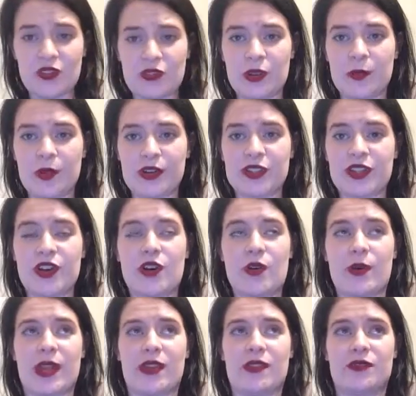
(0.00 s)
for a person
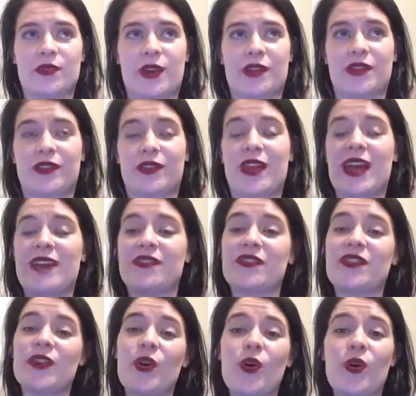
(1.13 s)
going throughout their life.
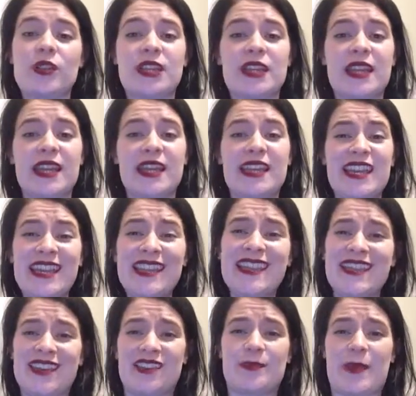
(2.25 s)
If they're holding it
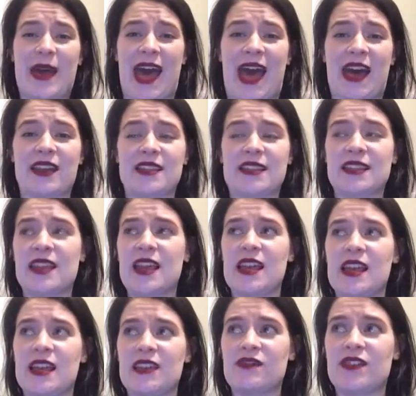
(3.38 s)
in their backs
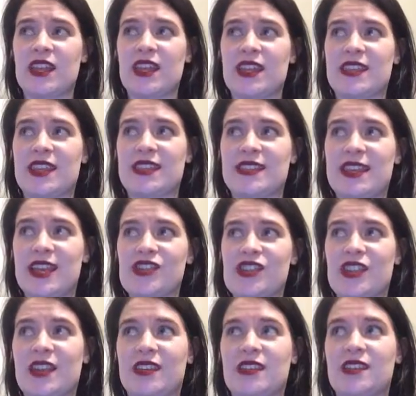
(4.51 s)
and feeling that
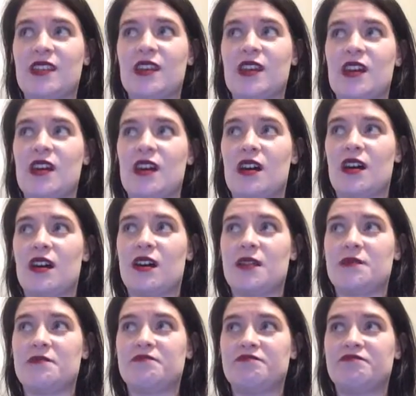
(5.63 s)
tension,
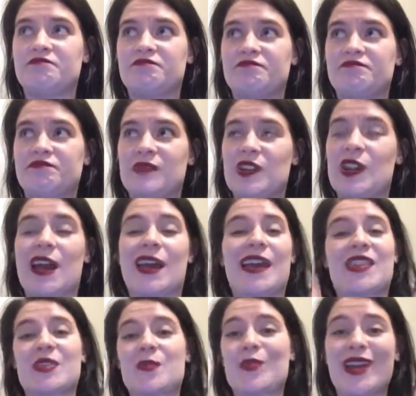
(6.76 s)
they're not
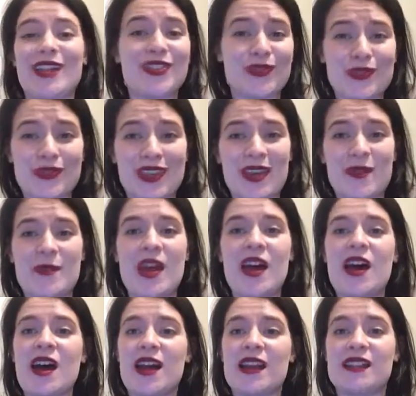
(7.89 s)
getting the breath through them,
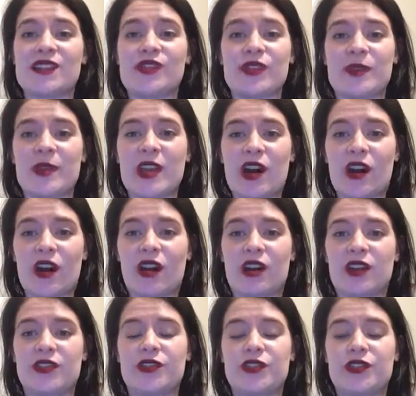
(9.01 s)
and it's going to be
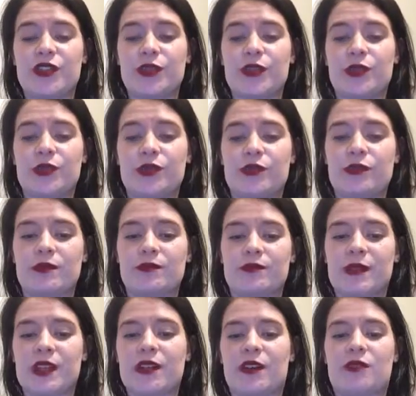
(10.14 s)
hard to,
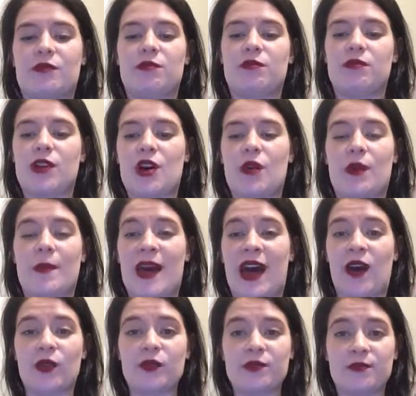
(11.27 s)
go
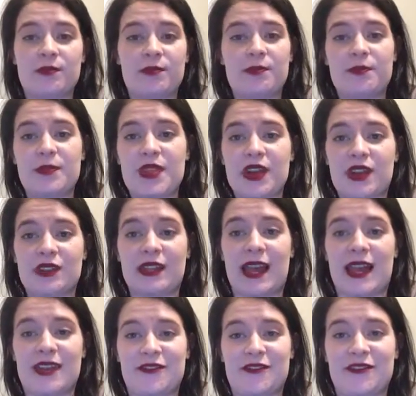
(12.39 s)
about their
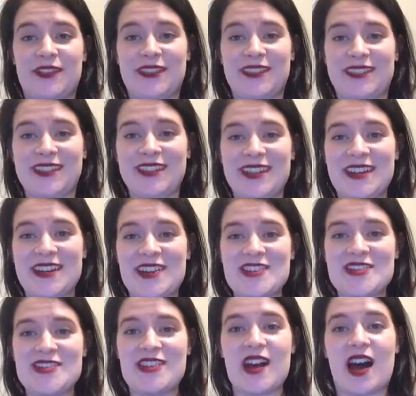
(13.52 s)
life
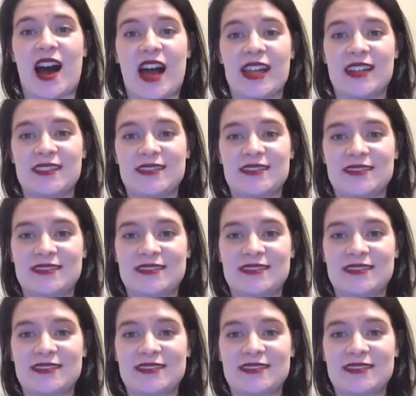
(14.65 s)
not